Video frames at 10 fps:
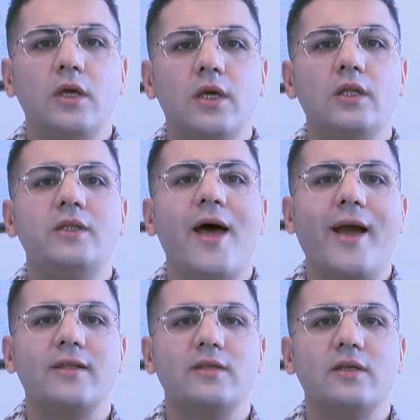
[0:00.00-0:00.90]

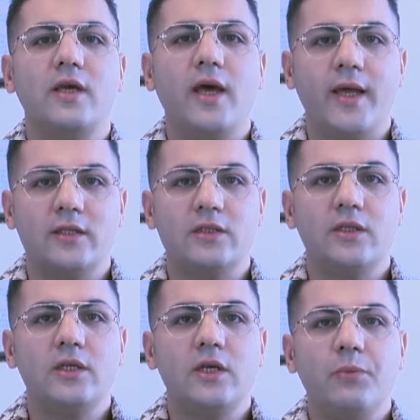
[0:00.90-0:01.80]
intact and
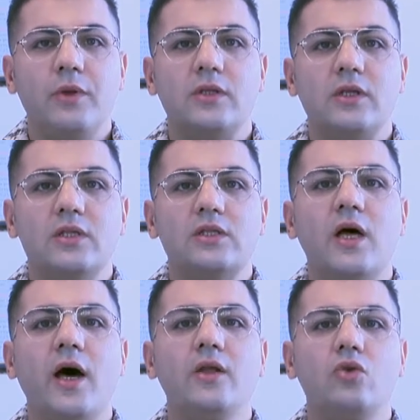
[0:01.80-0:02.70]
keep it
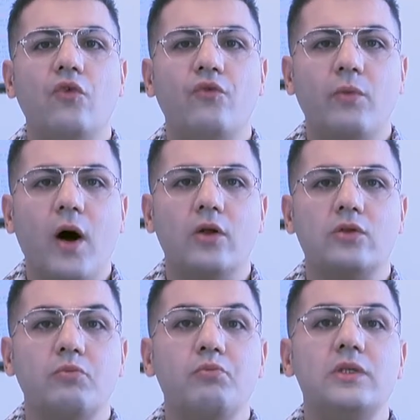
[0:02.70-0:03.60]
inside of mouth
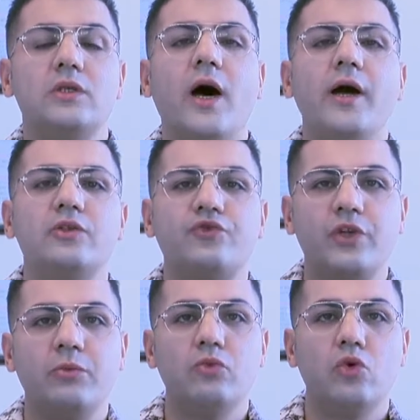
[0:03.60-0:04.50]
besides
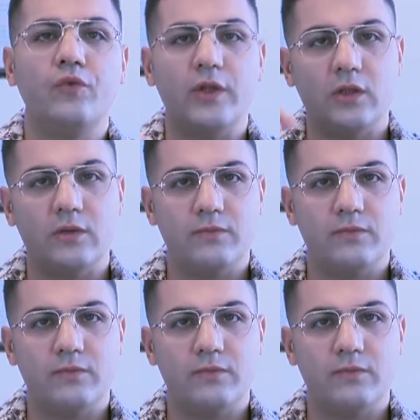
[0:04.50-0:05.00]
removal.